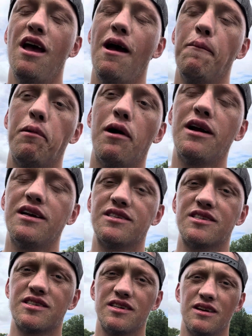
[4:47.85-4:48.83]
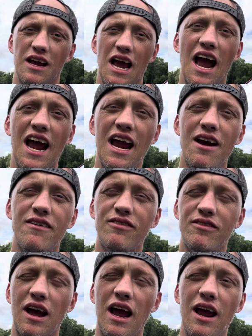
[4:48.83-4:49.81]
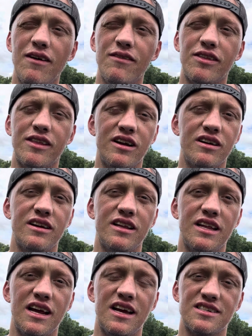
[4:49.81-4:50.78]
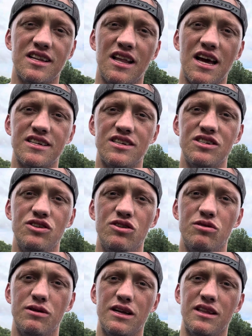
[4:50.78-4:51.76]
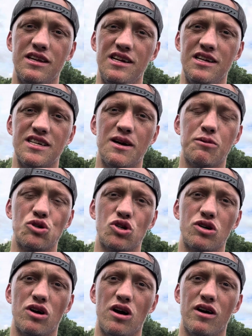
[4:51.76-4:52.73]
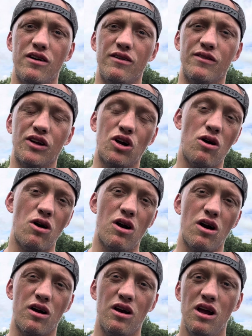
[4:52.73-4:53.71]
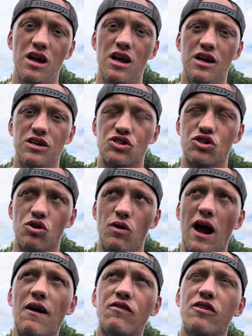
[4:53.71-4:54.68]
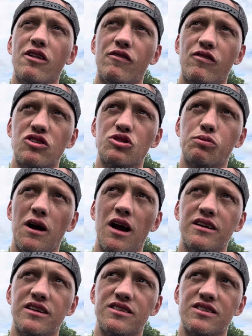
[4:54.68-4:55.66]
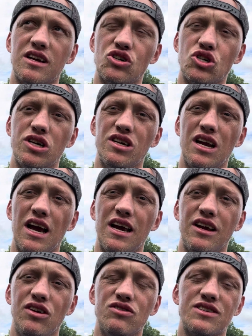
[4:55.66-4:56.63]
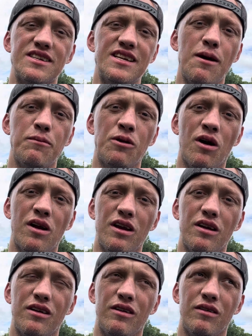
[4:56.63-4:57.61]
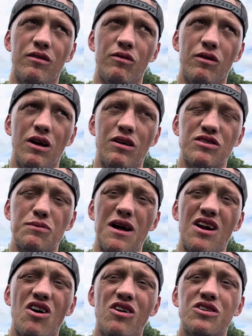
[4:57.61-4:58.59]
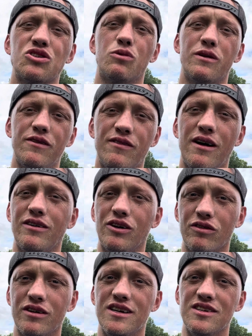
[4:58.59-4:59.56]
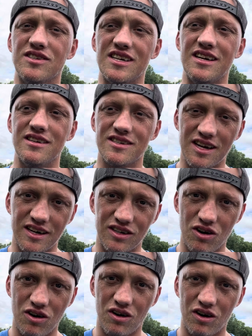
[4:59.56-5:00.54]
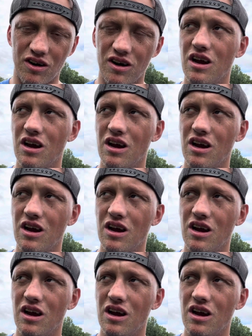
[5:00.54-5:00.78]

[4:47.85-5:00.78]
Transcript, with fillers: but I have, I have a theory that has a lot to do with the temperature of the car. So after the first practice session, I used a temp gun and it was about 125 degrees inside car.